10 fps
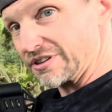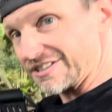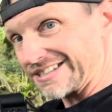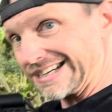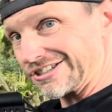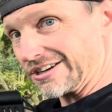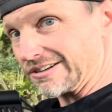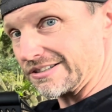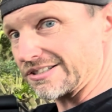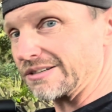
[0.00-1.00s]
the side shot
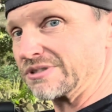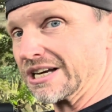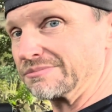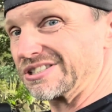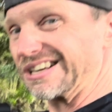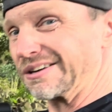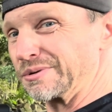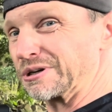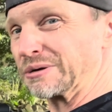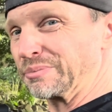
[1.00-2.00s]
on, sometimes, you know, I've
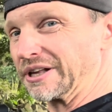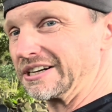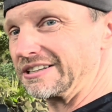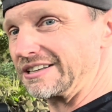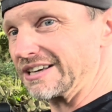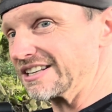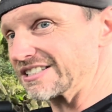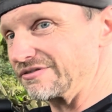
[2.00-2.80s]
been complaining to you guys in